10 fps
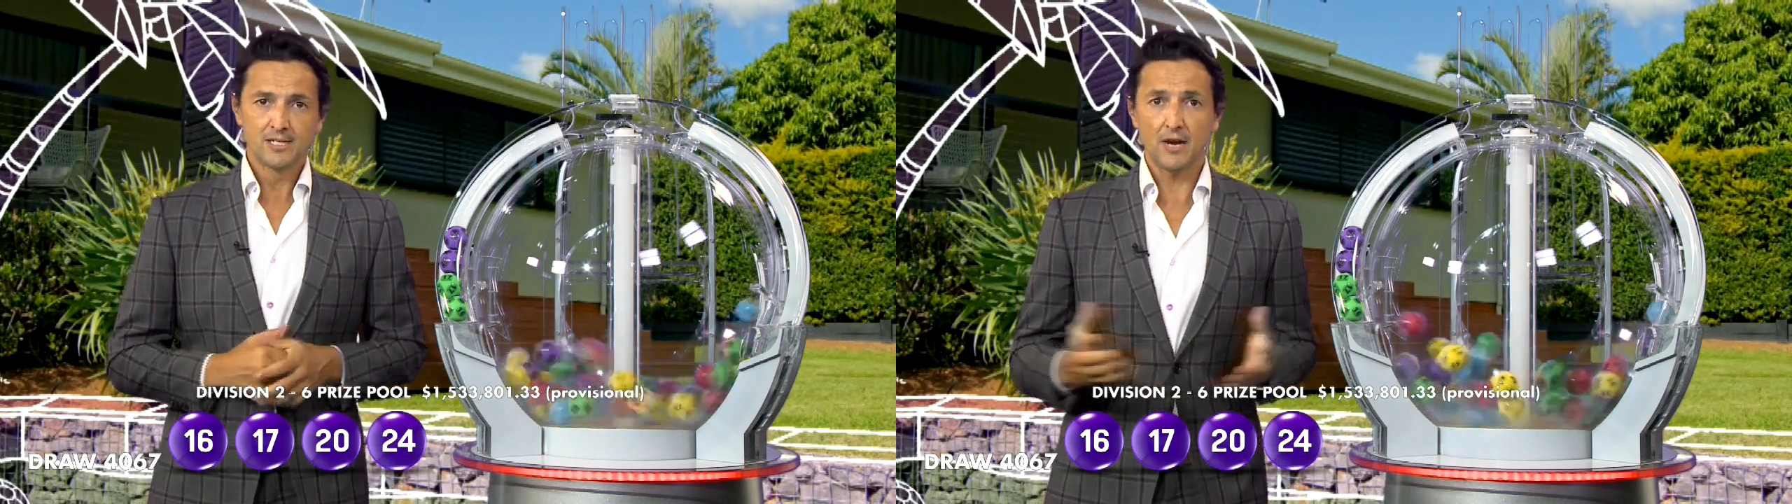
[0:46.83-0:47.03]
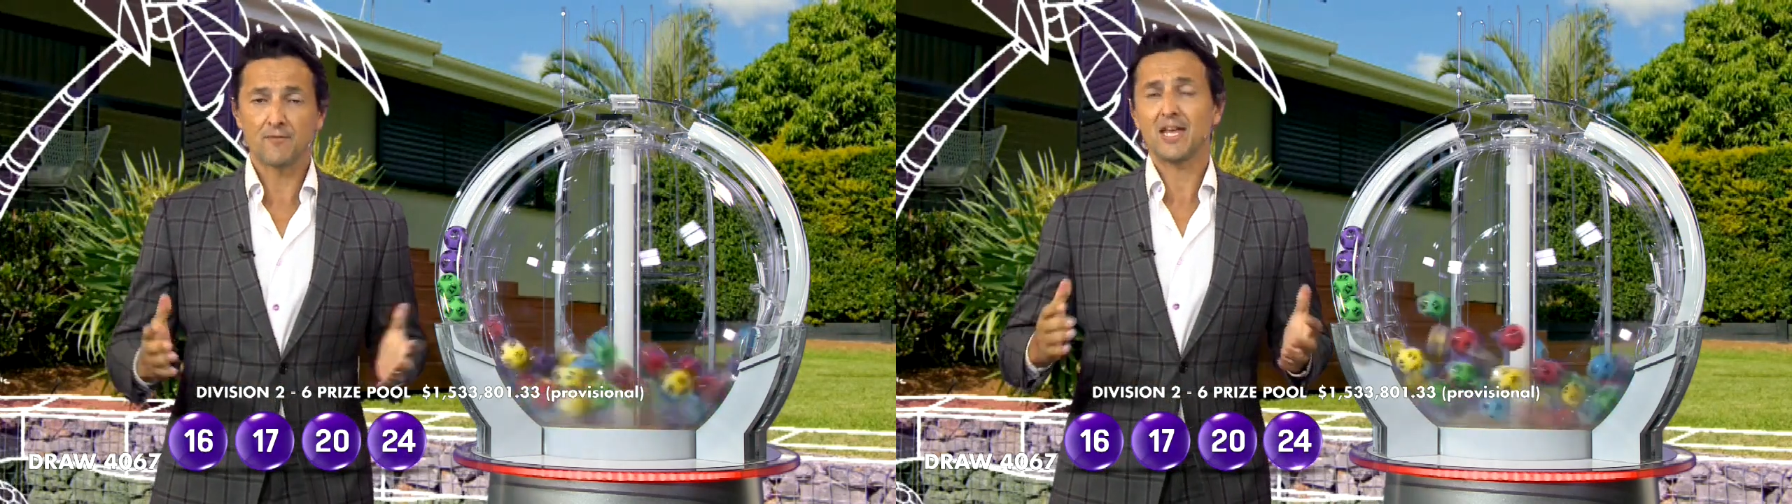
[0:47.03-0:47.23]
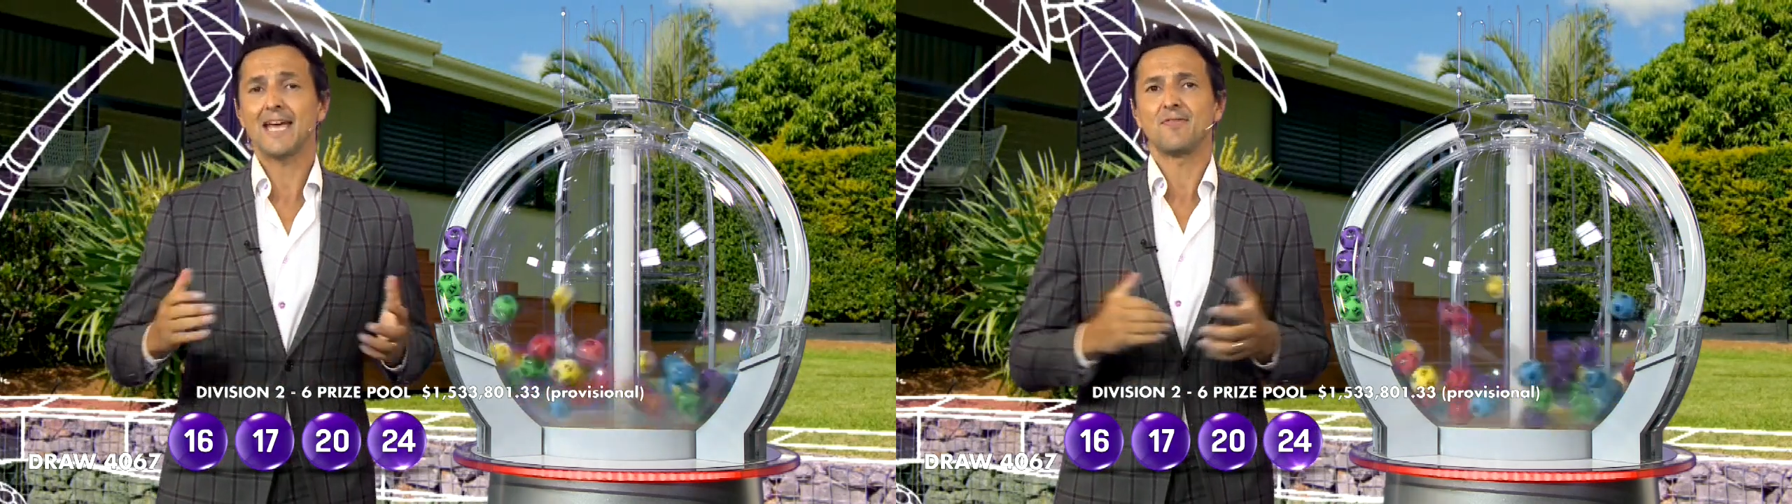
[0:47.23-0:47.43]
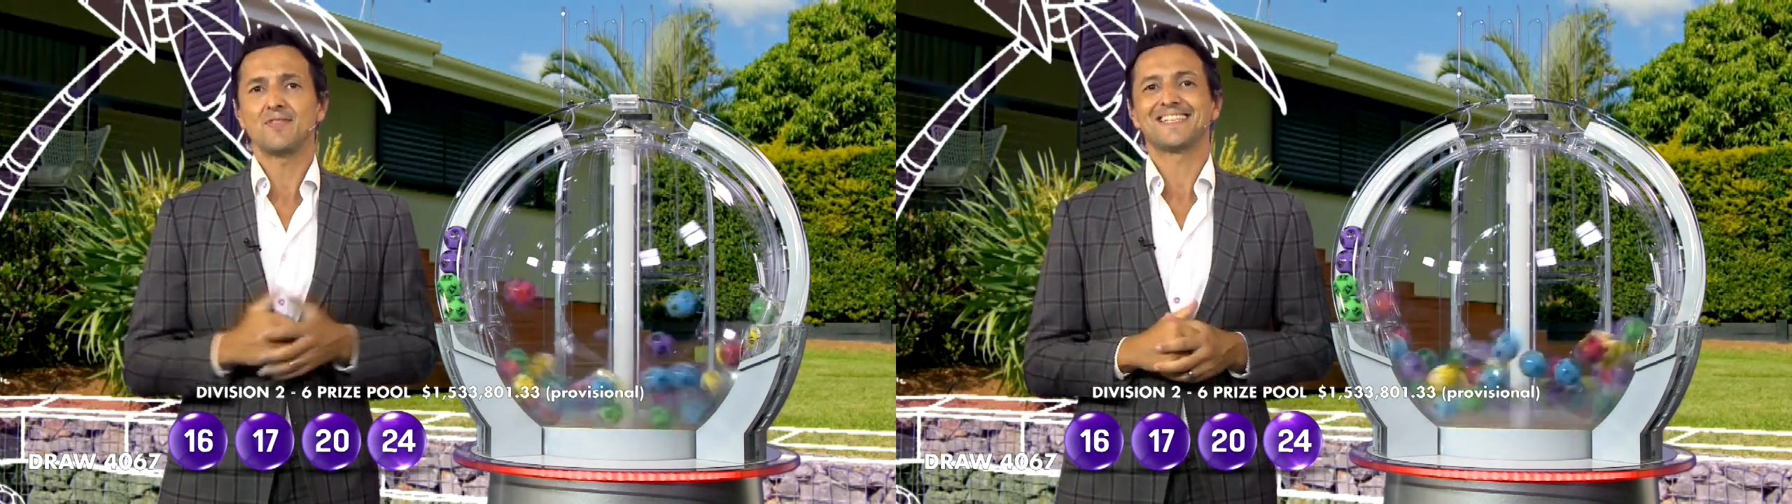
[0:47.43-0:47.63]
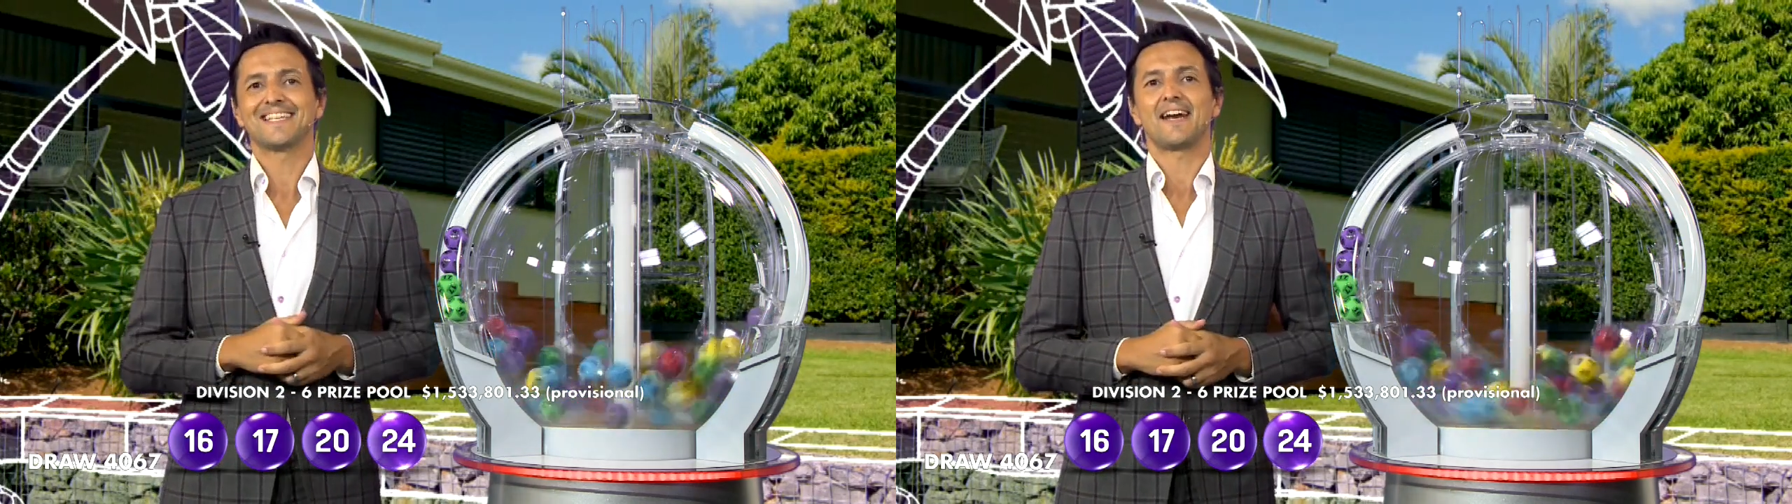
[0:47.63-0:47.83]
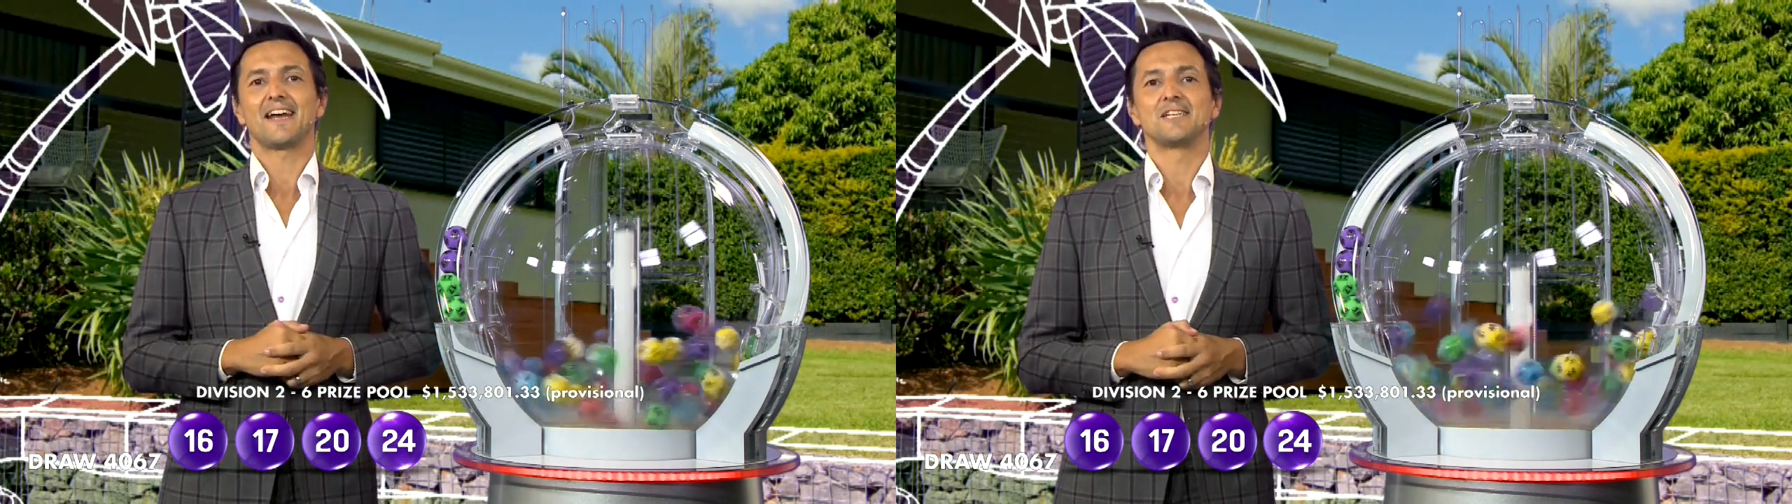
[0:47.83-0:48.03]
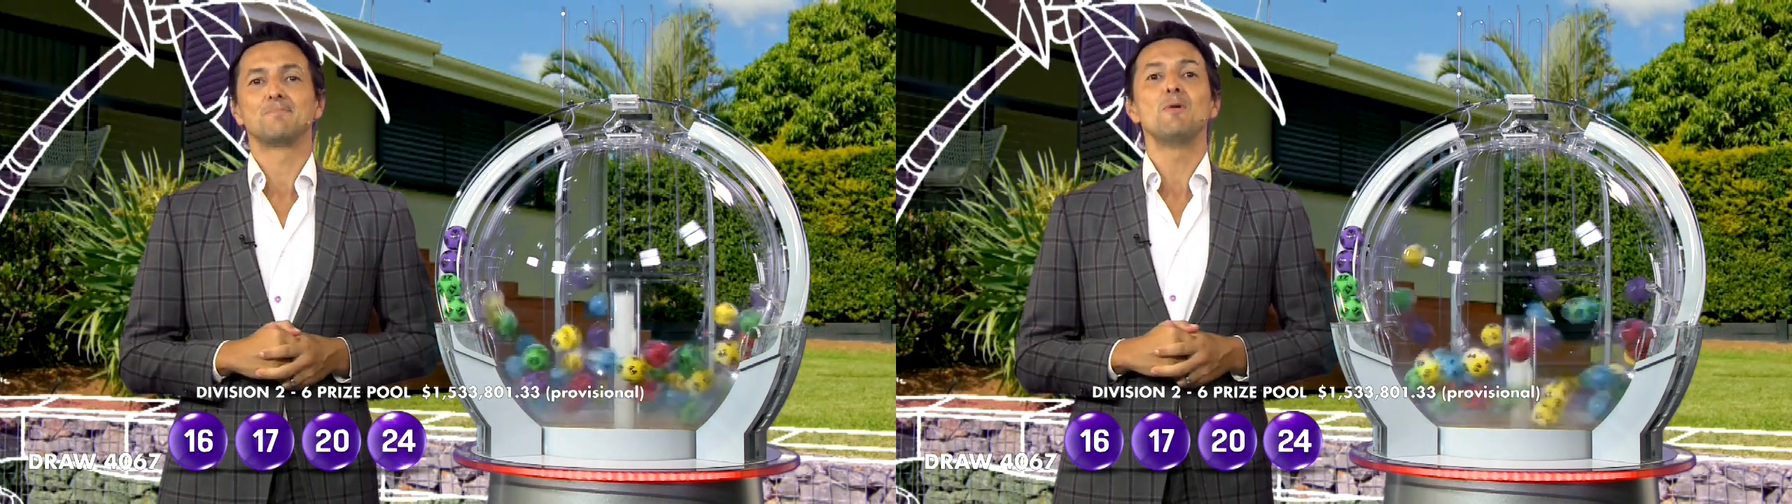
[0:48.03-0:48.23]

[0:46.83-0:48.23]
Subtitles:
Don't forget, this Saturday is